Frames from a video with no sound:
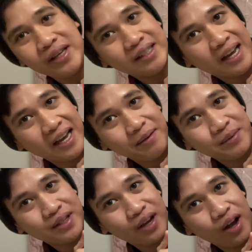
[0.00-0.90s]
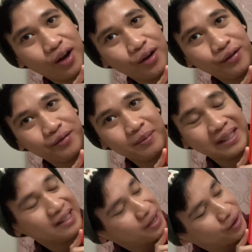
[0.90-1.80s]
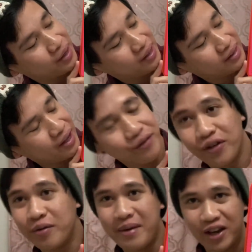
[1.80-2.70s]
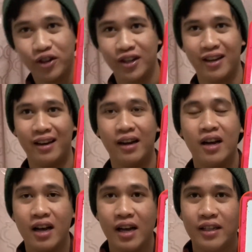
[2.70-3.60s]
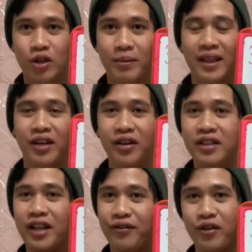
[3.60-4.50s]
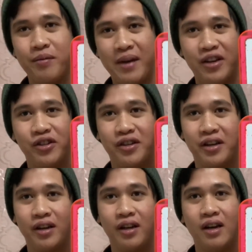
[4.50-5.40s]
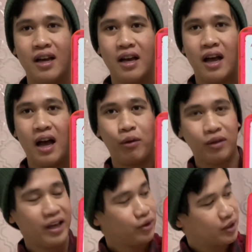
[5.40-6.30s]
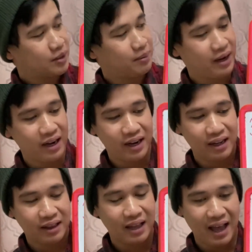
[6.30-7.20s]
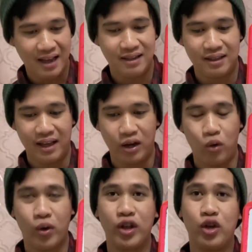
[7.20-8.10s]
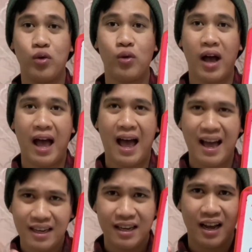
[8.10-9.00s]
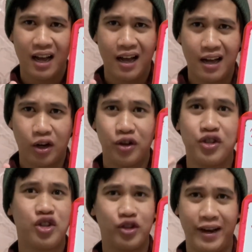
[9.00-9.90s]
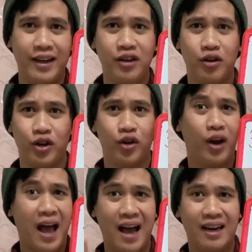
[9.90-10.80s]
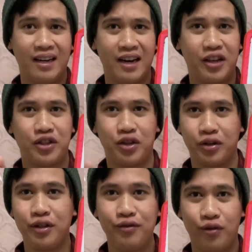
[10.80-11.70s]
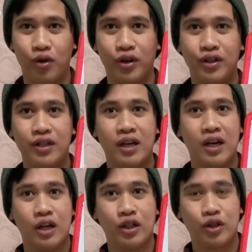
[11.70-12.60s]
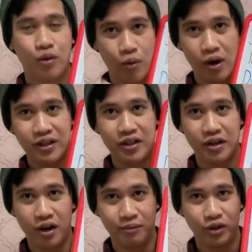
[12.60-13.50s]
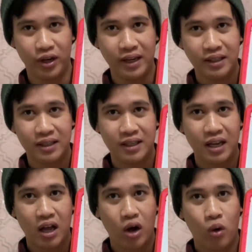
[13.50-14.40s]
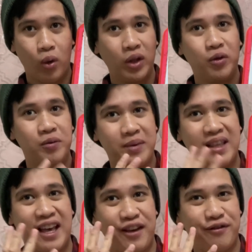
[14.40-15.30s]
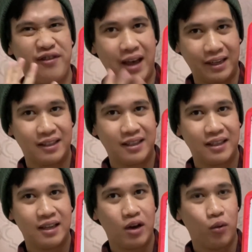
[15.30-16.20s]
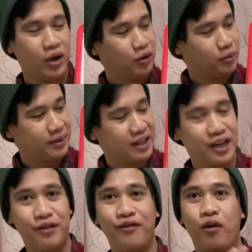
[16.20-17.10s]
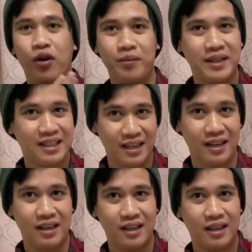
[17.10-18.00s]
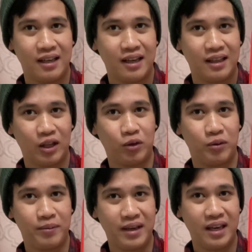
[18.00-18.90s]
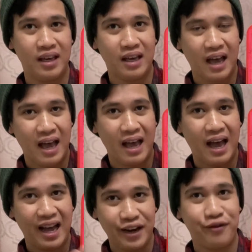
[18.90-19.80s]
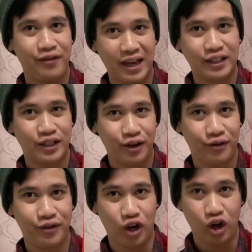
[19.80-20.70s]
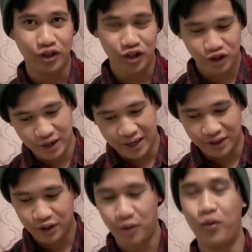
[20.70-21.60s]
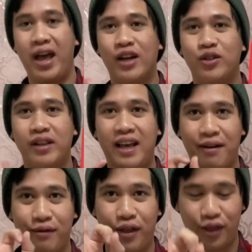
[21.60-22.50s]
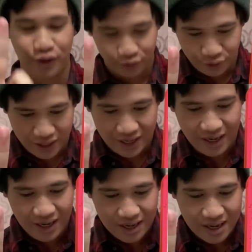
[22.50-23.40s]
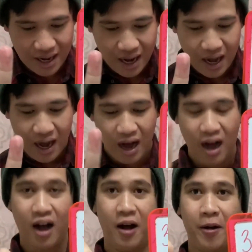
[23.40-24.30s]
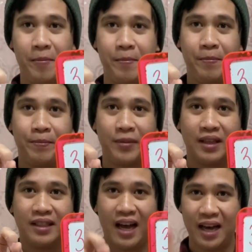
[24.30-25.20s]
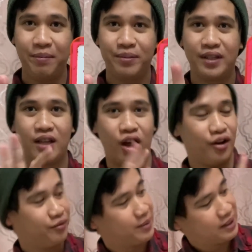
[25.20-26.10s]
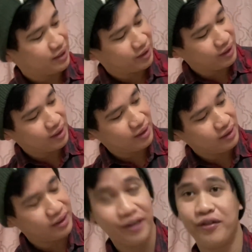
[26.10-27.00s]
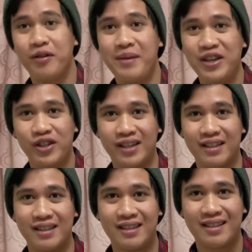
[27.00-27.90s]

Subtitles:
types of material deformation. So material deformation, I would like to explain it as like when you add a constraint or you add an external force towards an object, what will be the effect? What will be the deformity that will be an effect of the constraint? So we actually have three types of material deformations.